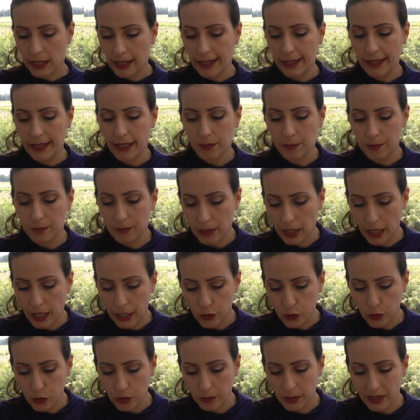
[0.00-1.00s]

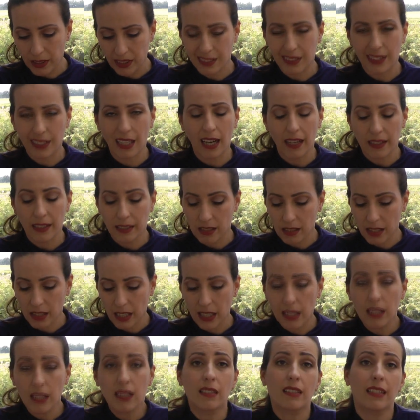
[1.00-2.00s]
I should be a size
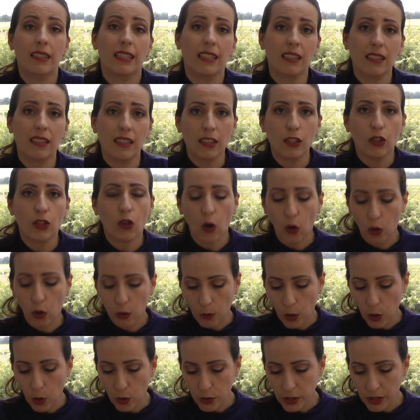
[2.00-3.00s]
16
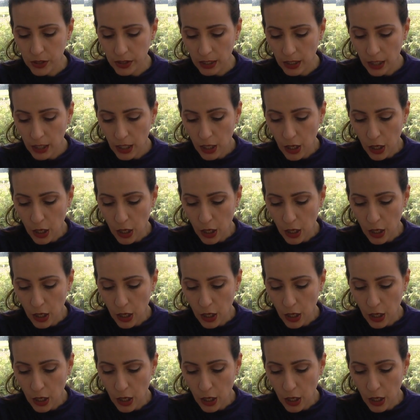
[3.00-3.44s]
almost,